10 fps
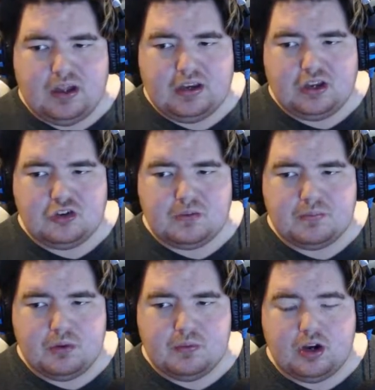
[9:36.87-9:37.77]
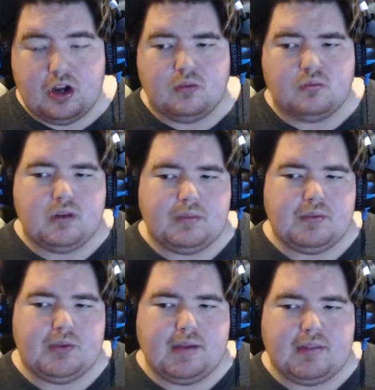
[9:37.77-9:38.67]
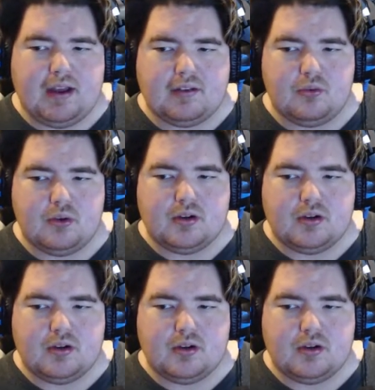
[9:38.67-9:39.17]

and jump over. Oh, I mean, we have the outdoor.